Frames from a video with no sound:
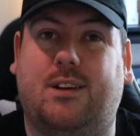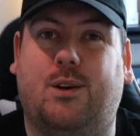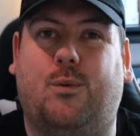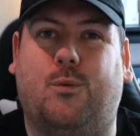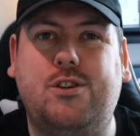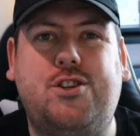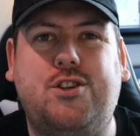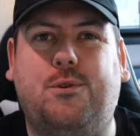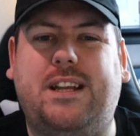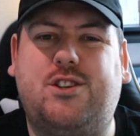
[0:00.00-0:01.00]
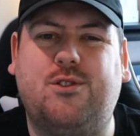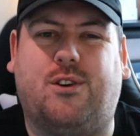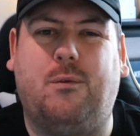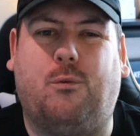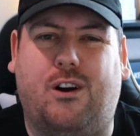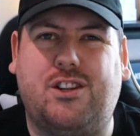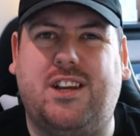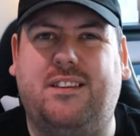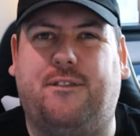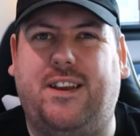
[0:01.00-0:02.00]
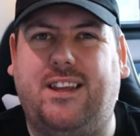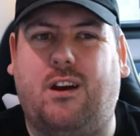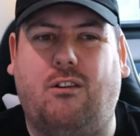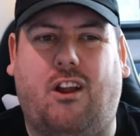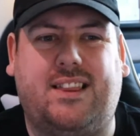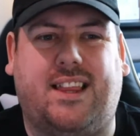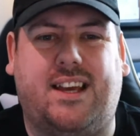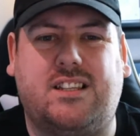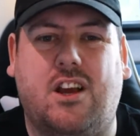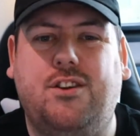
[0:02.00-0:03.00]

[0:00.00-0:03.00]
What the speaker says: Would you enjoy watching the video like this?